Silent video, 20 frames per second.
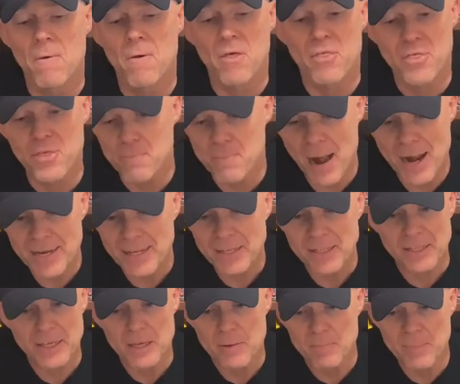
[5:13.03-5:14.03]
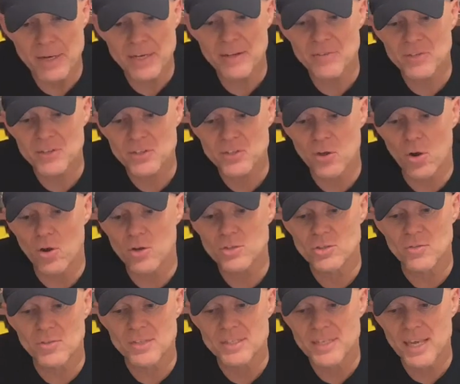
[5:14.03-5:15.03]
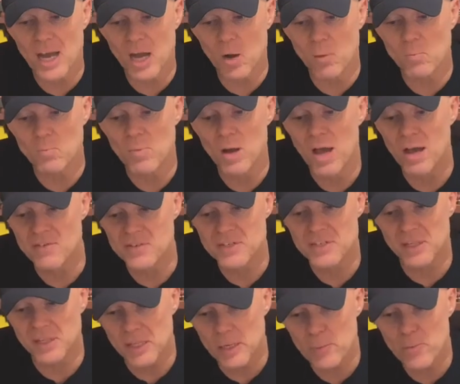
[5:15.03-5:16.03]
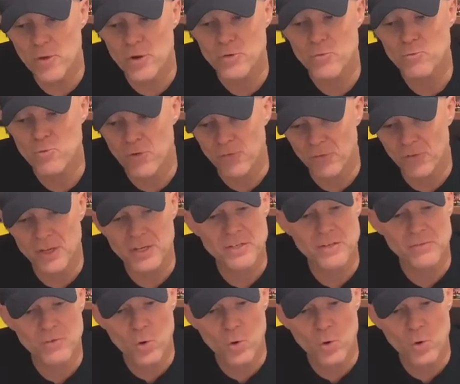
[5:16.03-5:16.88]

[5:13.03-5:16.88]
Thematically, many of the songs on this album have a deliberate, reflective